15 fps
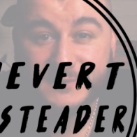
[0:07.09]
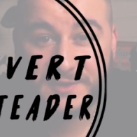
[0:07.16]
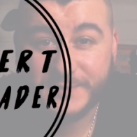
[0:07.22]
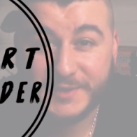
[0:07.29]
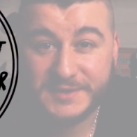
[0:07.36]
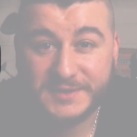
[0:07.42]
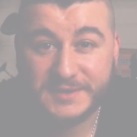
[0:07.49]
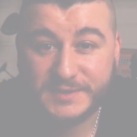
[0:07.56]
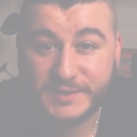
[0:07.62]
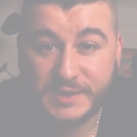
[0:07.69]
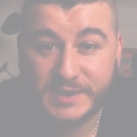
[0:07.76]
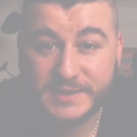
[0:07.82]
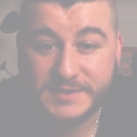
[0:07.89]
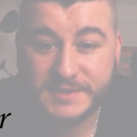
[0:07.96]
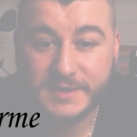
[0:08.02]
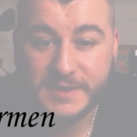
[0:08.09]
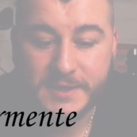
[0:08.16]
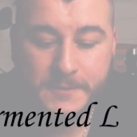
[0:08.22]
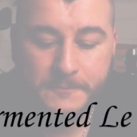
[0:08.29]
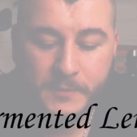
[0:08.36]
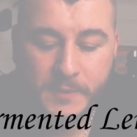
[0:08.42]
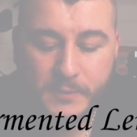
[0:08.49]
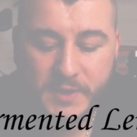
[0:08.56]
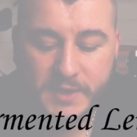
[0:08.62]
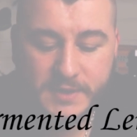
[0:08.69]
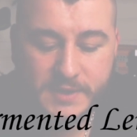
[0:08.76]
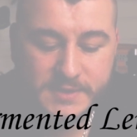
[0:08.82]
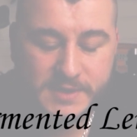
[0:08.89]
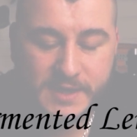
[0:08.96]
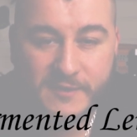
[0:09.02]
fermented drinks
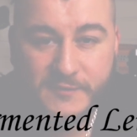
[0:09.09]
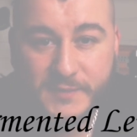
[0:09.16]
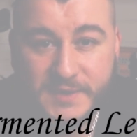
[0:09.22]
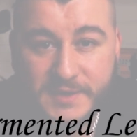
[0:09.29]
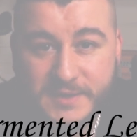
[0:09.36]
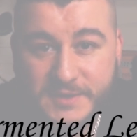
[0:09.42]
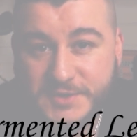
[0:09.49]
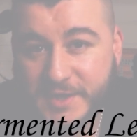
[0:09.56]
because I've been a